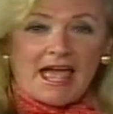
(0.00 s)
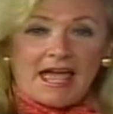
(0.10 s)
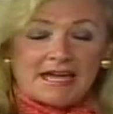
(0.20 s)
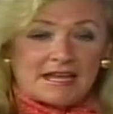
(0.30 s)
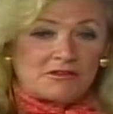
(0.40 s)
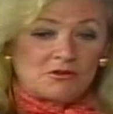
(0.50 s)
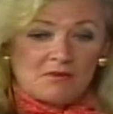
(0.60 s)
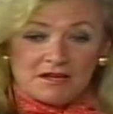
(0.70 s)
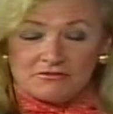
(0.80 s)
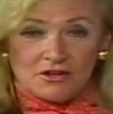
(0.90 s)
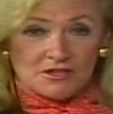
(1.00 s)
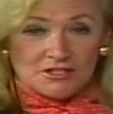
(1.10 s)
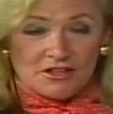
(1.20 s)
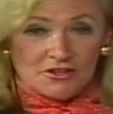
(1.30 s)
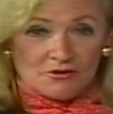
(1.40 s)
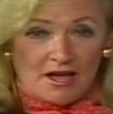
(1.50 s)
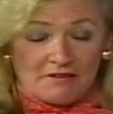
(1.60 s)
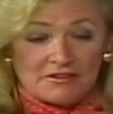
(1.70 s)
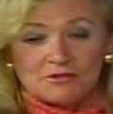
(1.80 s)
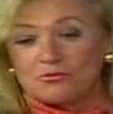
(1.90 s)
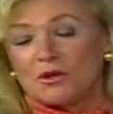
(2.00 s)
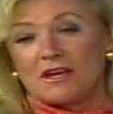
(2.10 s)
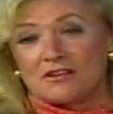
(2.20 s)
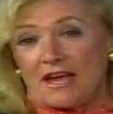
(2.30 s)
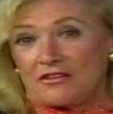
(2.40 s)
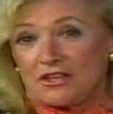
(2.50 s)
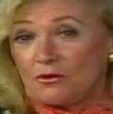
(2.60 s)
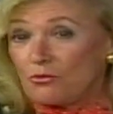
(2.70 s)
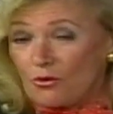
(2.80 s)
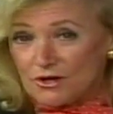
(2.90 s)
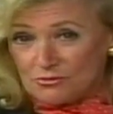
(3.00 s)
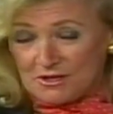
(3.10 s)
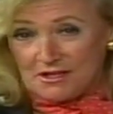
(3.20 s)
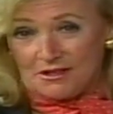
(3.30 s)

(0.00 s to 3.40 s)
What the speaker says: And you might have noticed on the graphics, we are now the award-winning